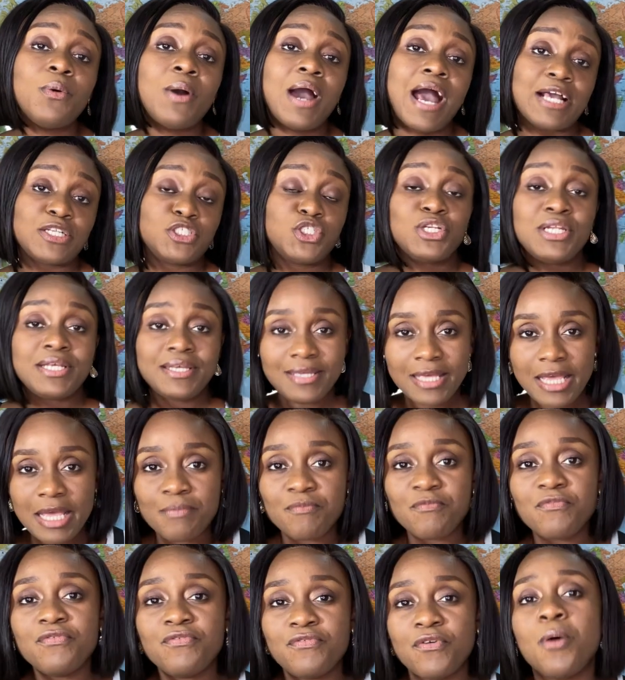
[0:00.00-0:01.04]
actually
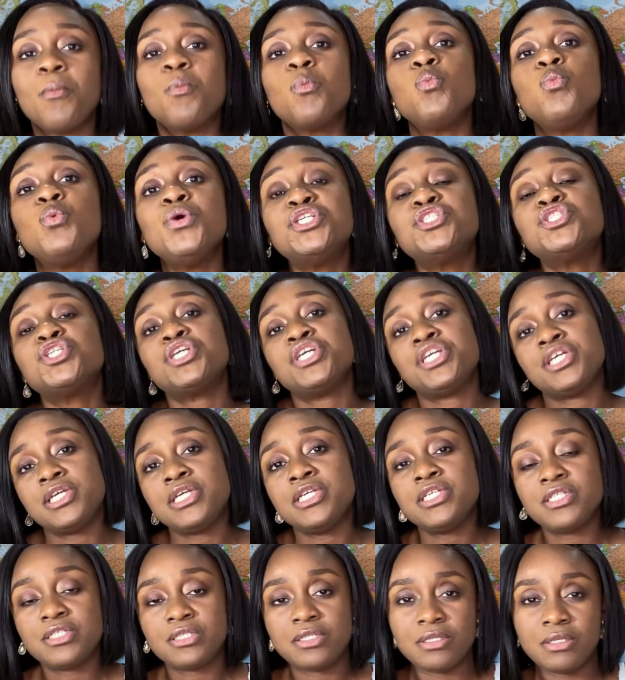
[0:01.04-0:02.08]
came from, which
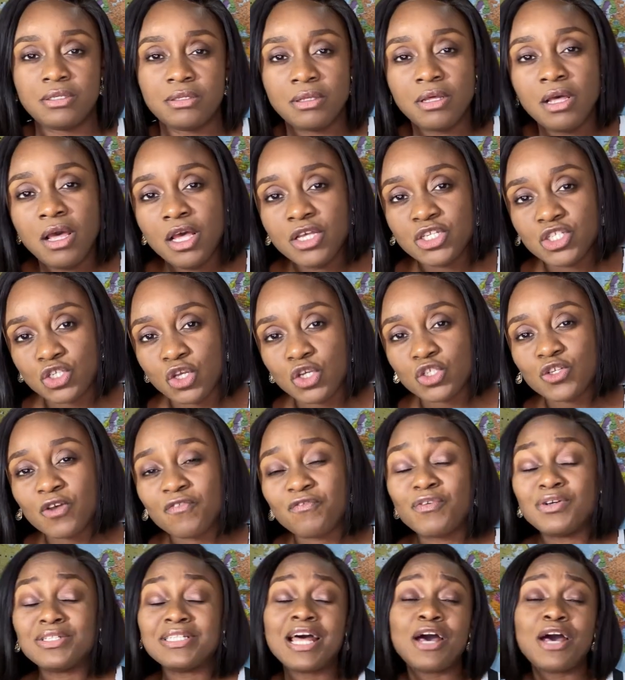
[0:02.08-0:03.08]
is the source of fund.